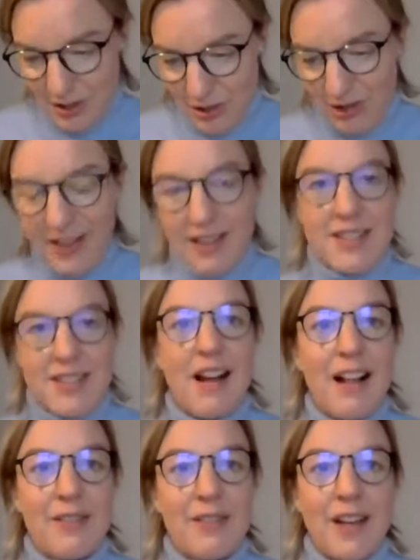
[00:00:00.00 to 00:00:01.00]
to try and
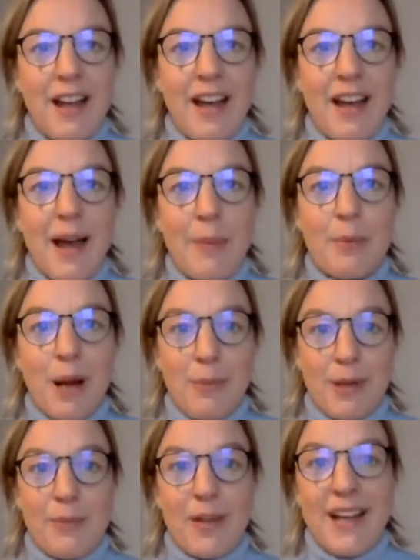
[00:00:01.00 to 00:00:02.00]
solve a
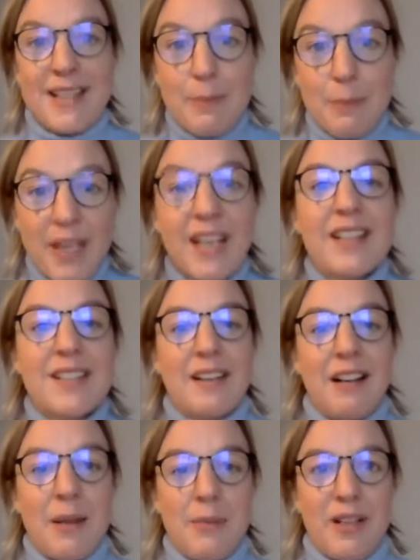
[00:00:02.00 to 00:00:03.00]
problem as big as the
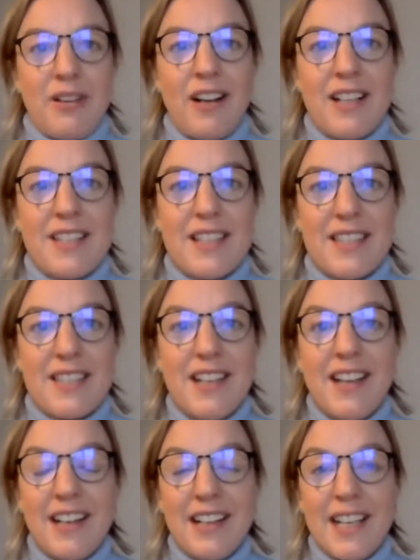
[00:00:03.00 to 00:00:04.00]
climate crisis
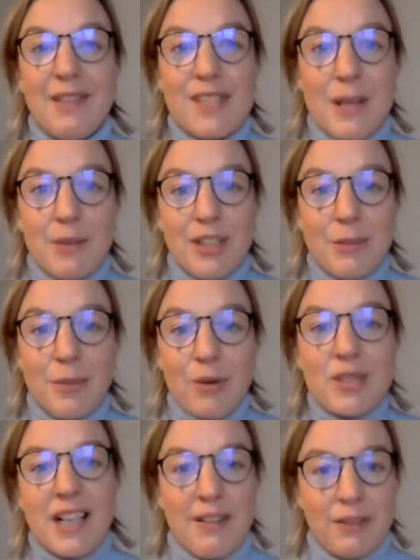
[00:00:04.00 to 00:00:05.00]
and leave some of your
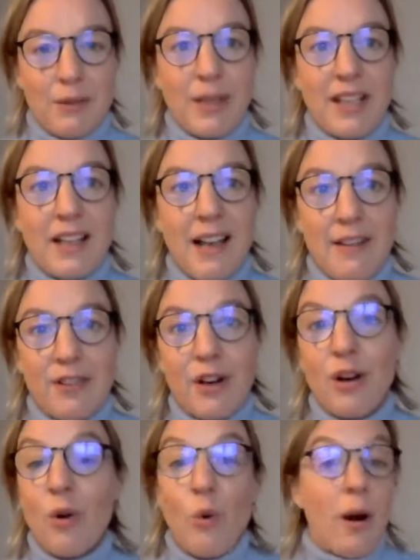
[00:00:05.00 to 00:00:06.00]
most
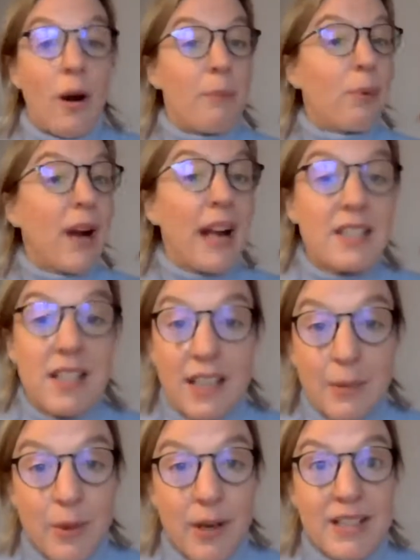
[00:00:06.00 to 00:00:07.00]
clever or
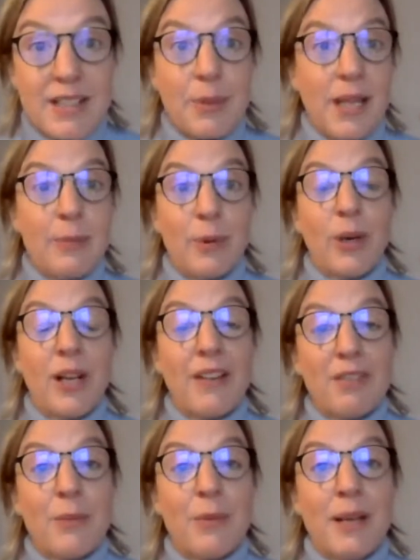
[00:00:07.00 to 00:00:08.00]
practically minded people,
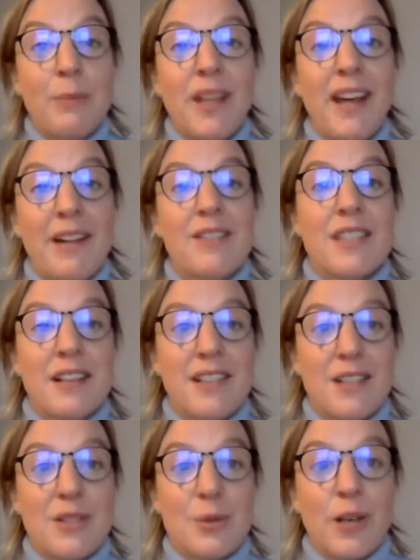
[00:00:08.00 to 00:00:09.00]
whatever it might be,
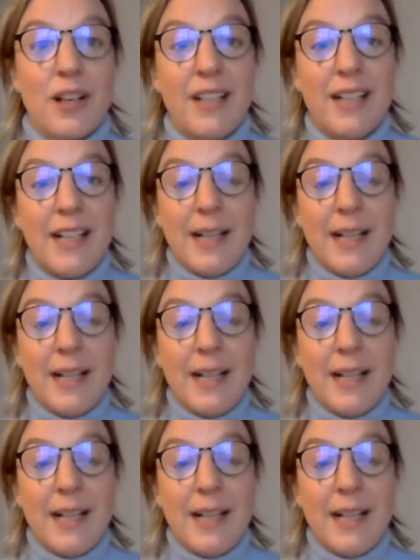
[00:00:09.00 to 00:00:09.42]
outside the door.